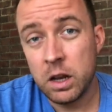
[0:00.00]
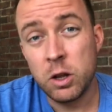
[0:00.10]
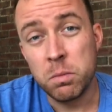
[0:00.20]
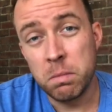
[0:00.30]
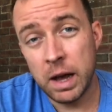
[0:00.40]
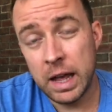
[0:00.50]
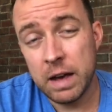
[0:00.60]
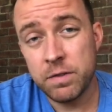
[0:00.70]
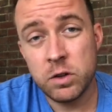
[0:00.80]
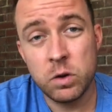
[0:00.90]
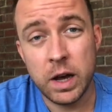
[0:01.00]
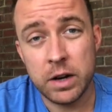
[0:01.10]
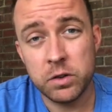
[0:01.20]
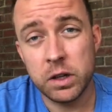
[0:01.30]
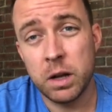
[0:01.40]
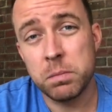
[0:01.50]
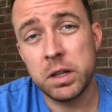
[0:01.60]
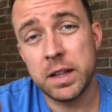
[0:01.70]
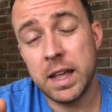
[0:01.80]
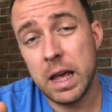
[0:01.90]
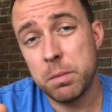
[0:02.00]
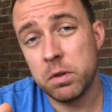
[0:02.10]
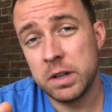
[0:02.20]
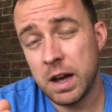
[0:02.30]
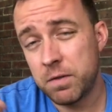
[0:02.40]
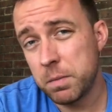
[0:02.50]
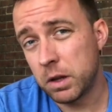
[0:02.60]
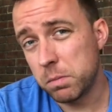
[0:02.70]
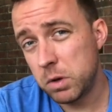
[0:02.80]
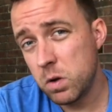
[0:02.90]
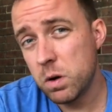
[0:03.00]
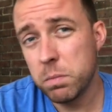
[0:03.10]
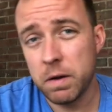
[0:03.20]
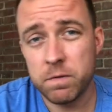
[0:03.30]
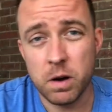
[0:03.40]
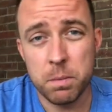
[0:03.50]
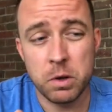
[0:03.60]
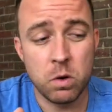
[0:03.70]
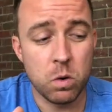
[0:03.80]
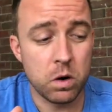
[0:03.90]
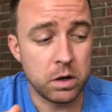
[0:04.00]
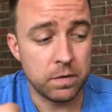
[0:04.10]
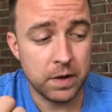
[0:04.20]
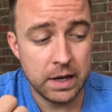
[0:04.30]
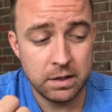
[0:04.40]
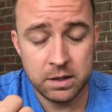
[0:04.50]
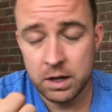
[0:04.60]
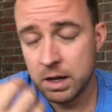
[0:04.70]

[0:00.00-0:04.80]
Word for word: You might have to actually unplug the cable, not from the computer, but from your device.